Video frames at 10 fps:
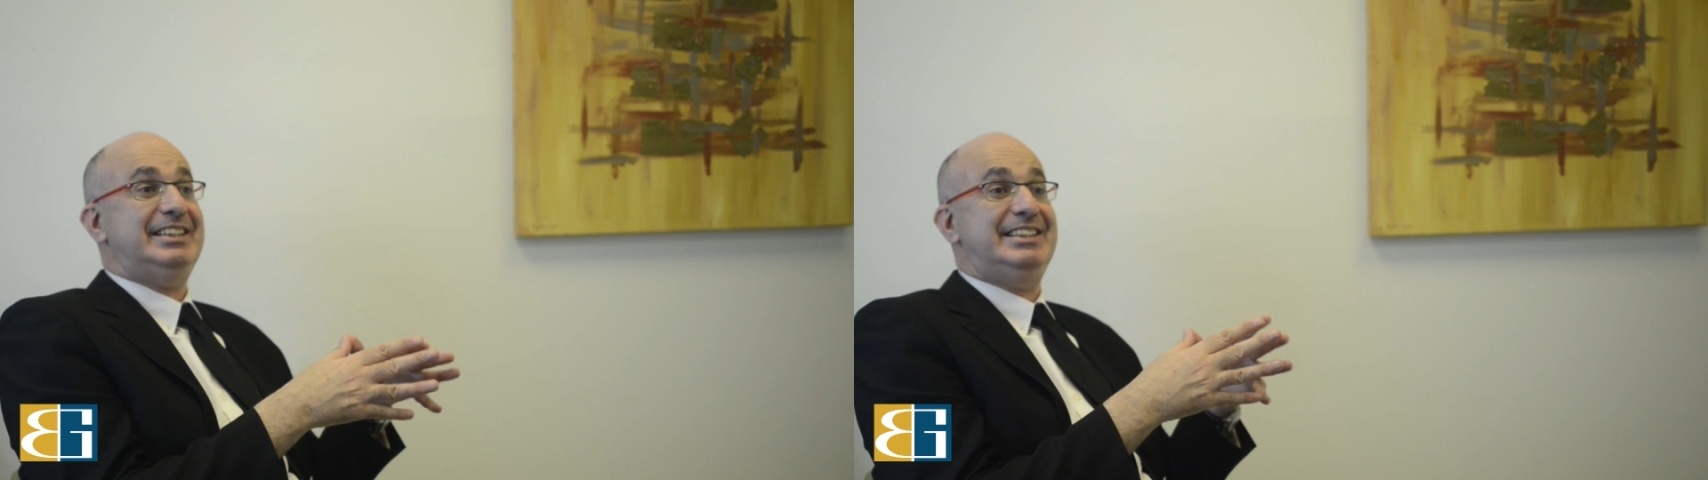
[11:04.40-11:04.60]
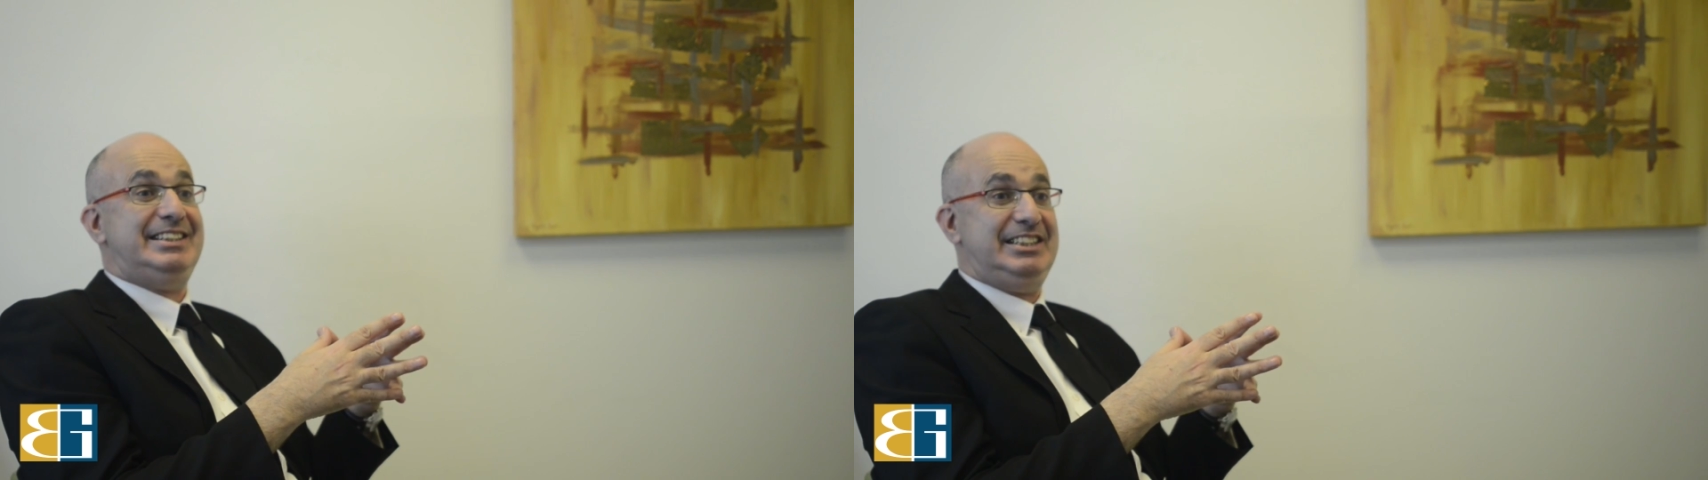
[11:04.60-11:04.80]

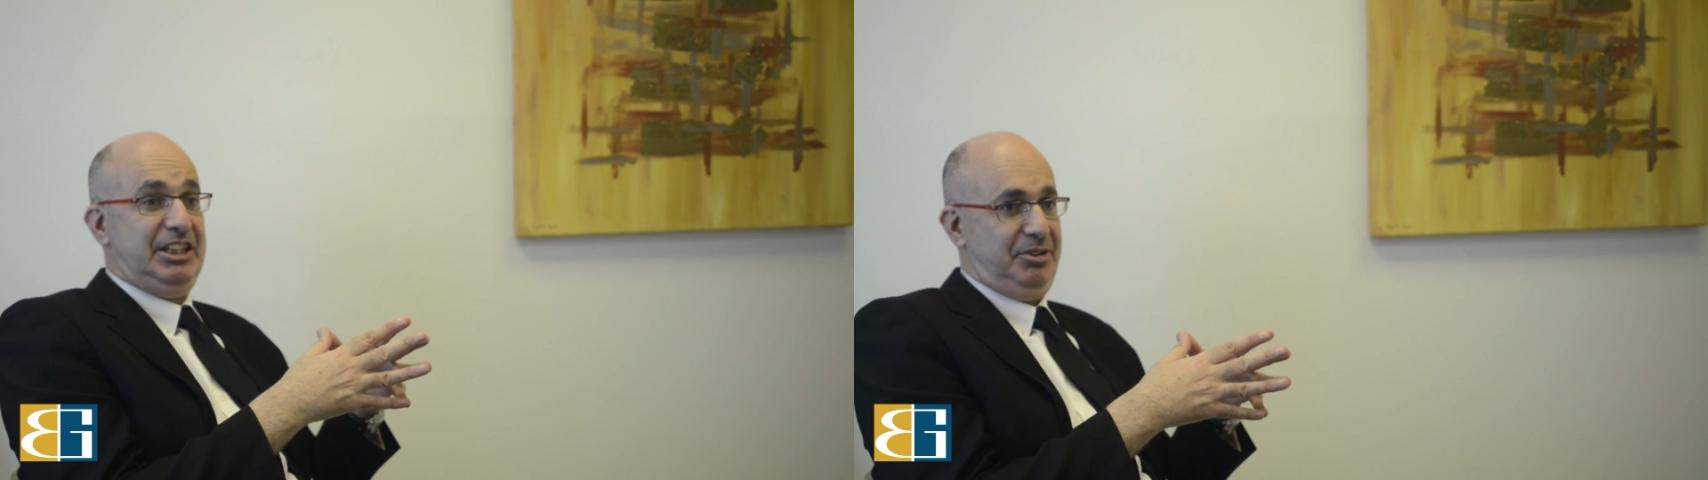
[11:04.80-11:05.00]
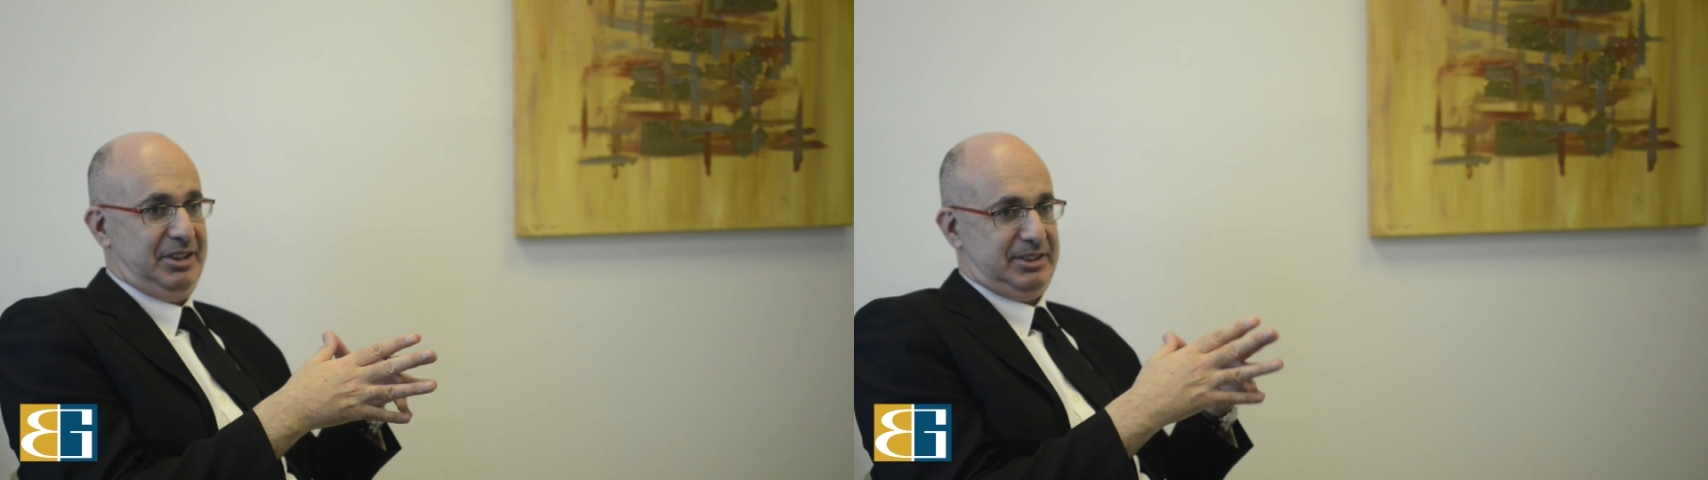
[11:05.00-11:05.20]
and
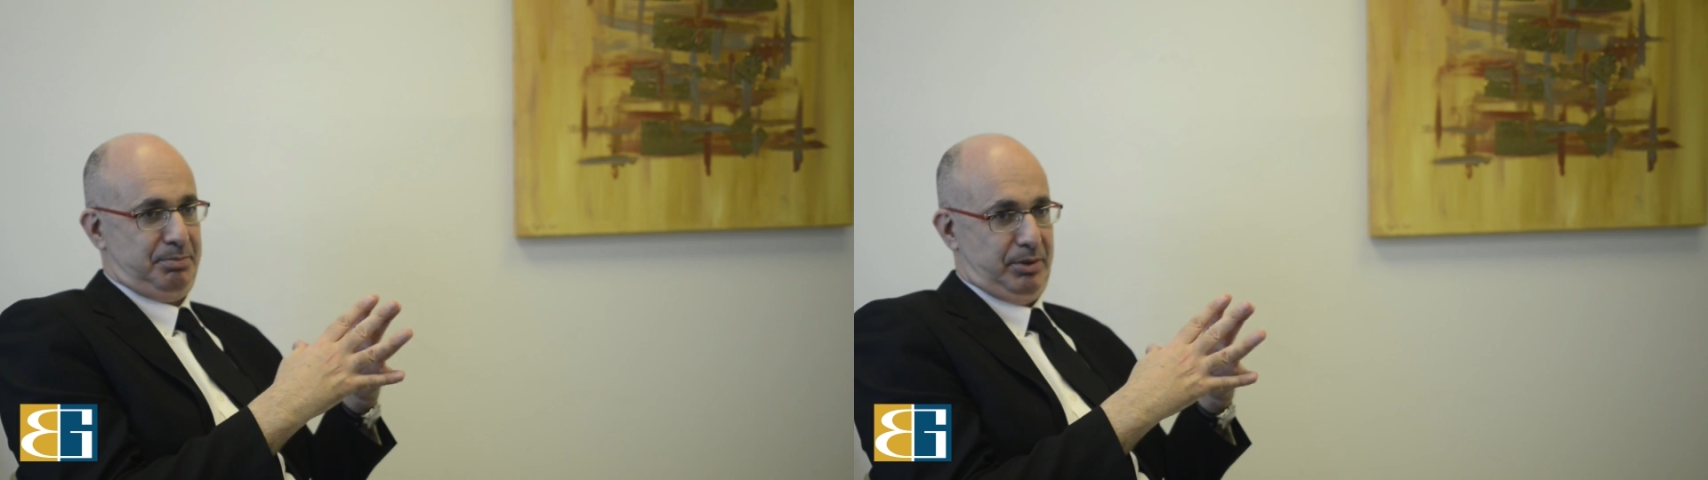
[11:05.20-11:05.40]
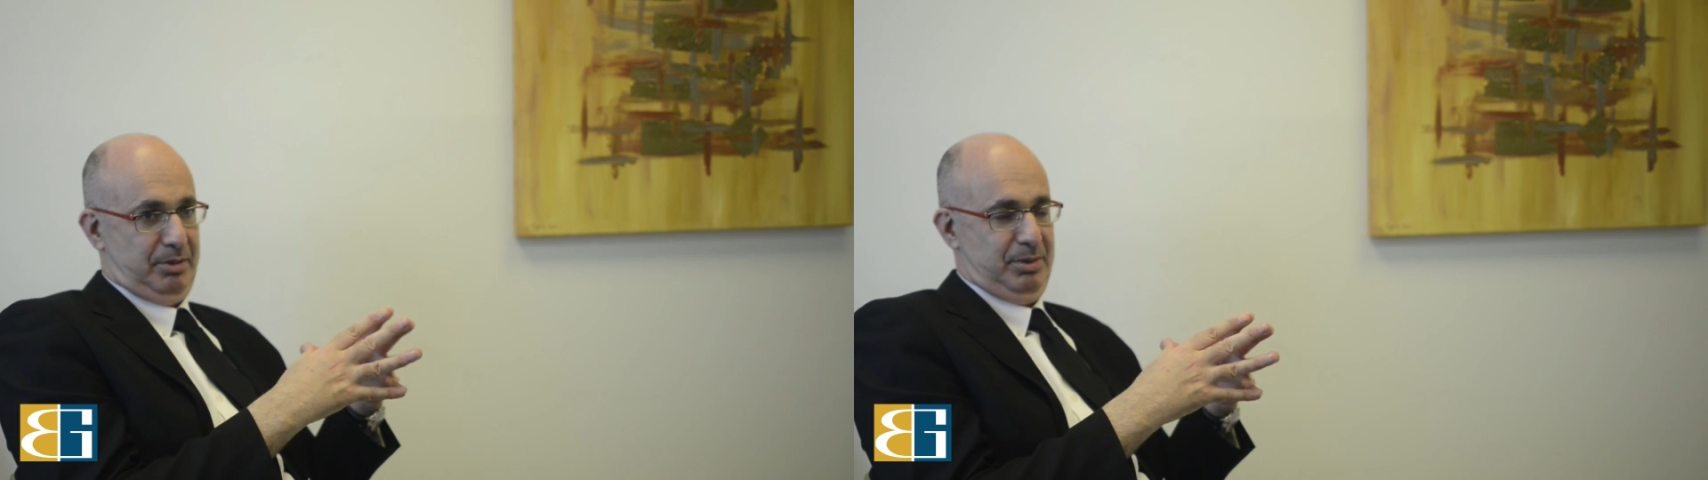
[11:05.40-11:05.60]
serious
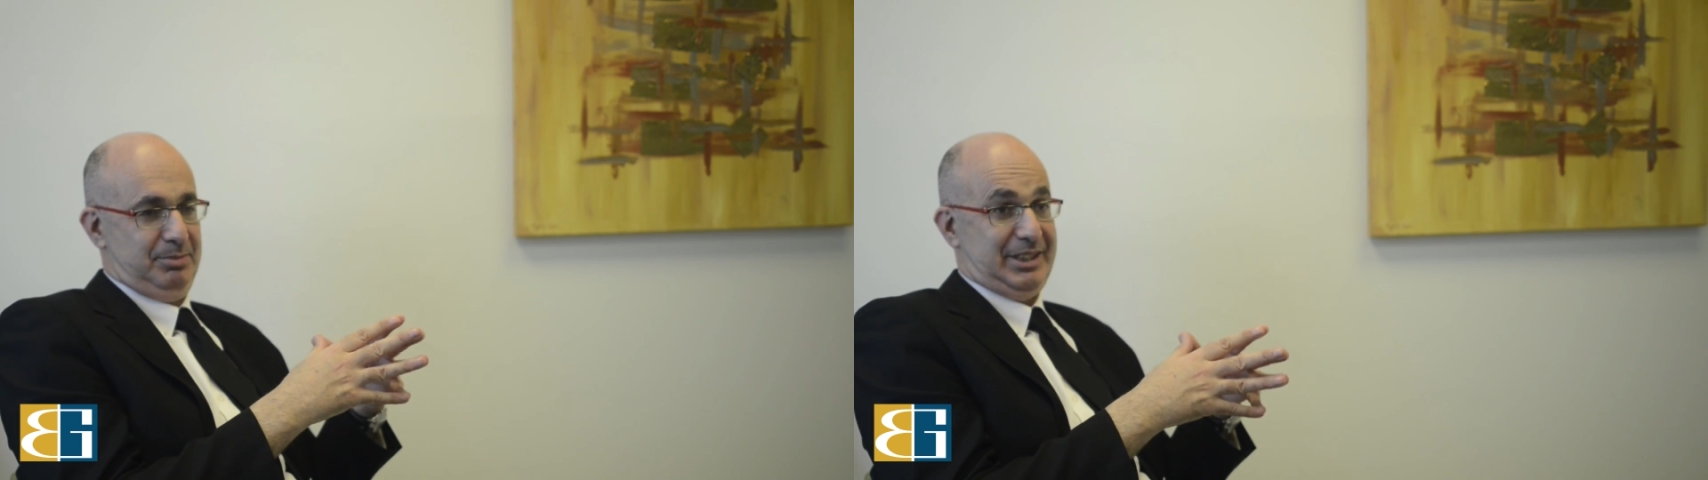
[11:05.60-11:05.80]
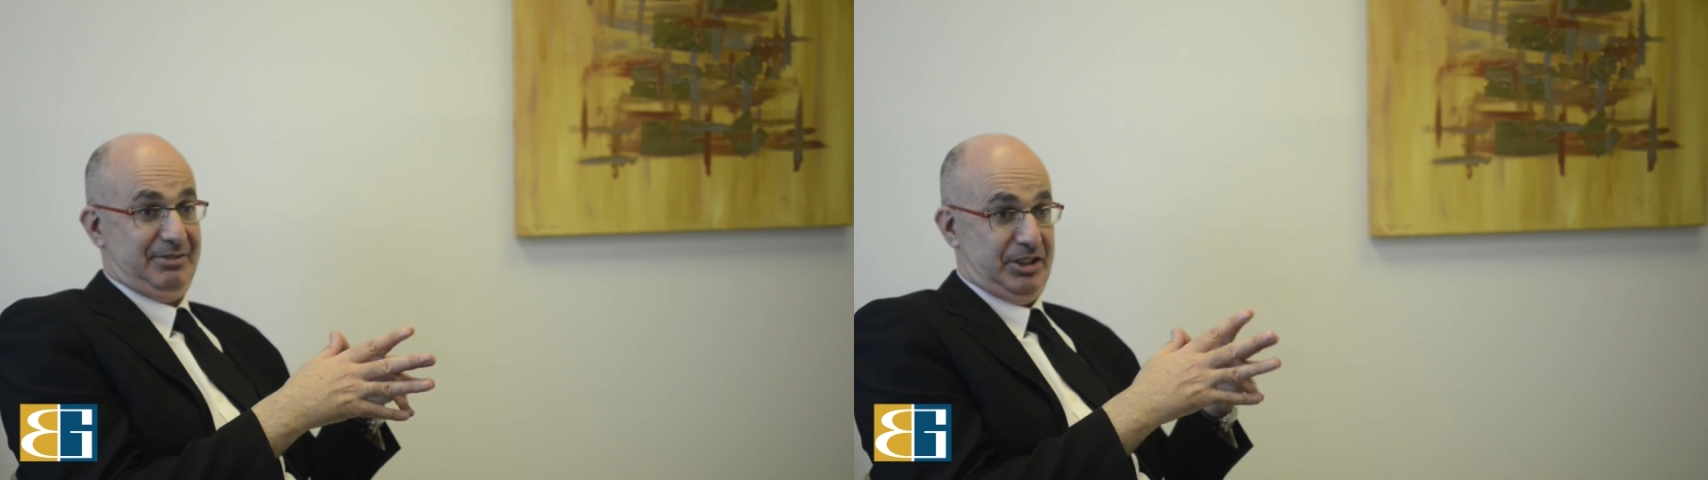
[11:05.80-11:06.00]

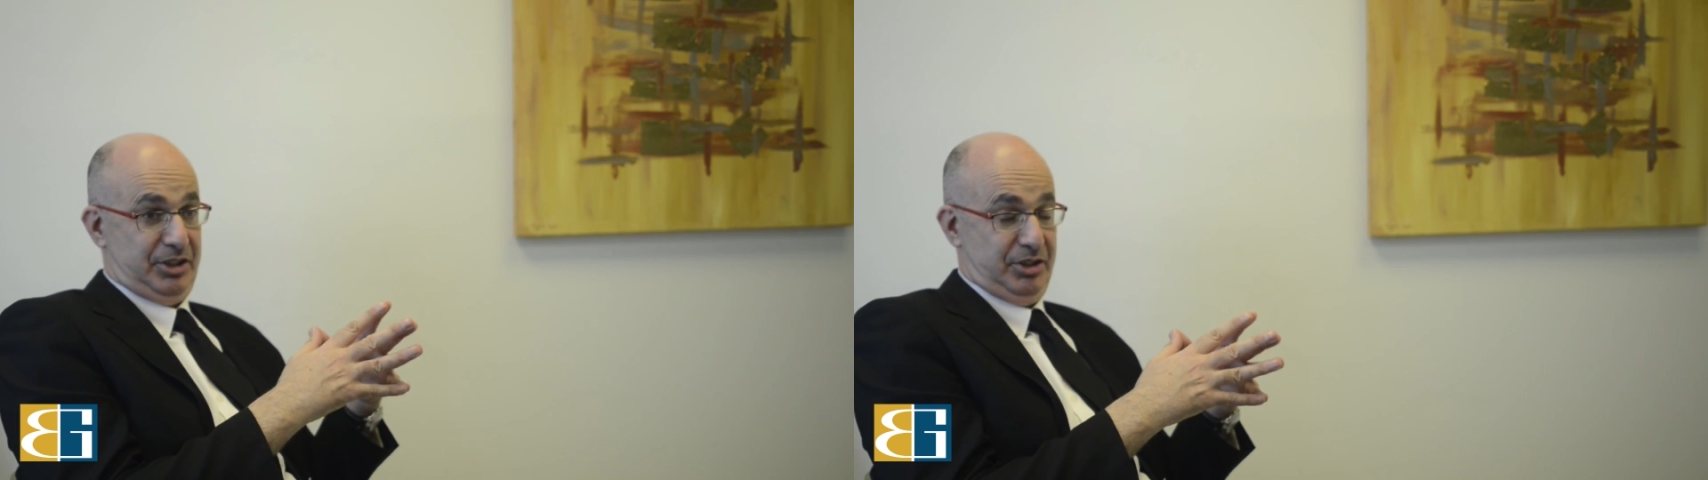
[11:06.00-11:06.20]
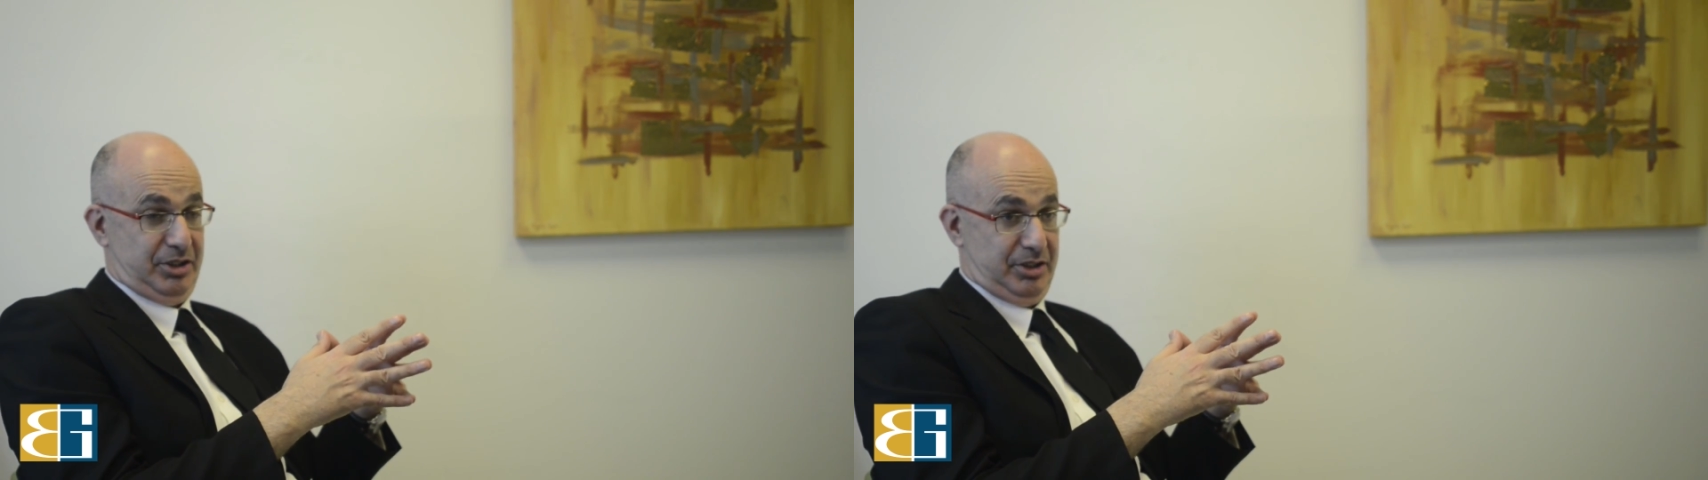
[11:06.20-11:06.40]
problems have
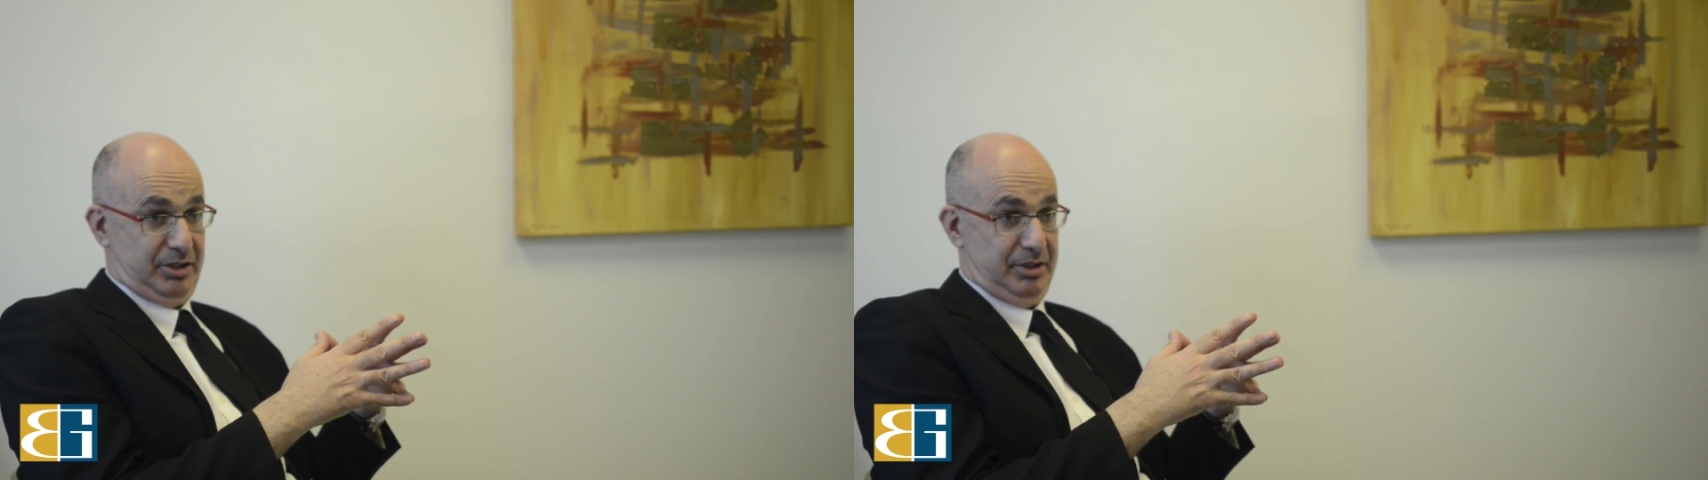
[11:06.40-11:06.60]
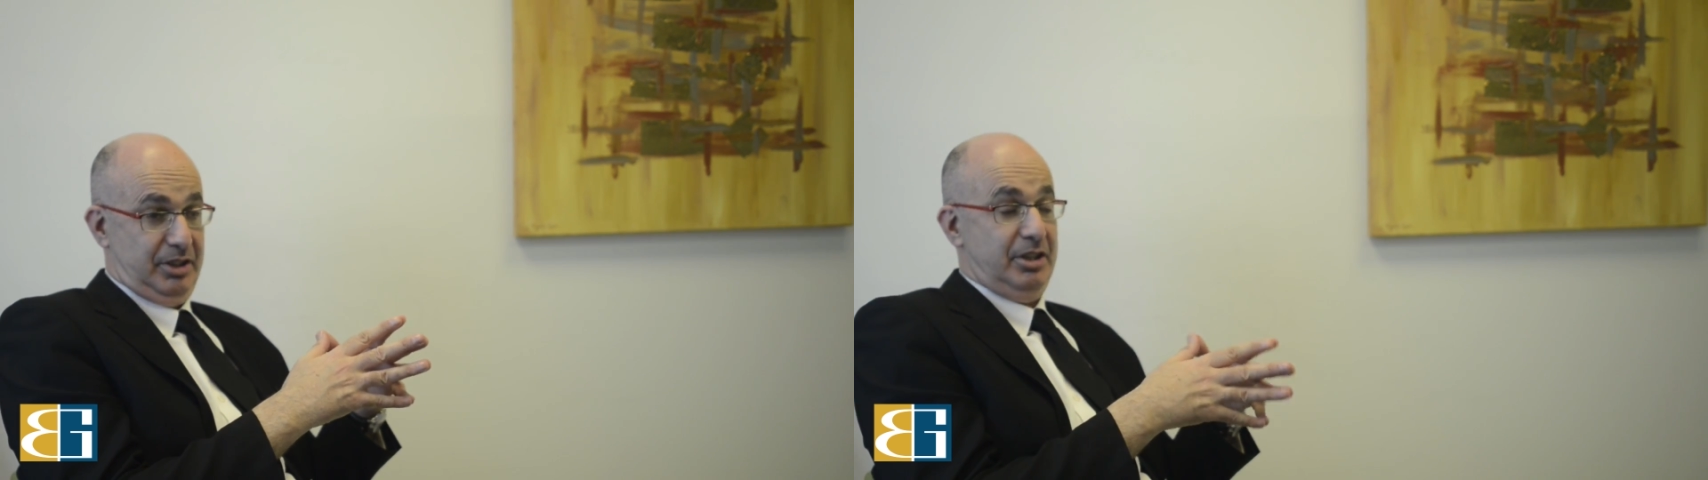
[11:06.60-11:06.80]
occurred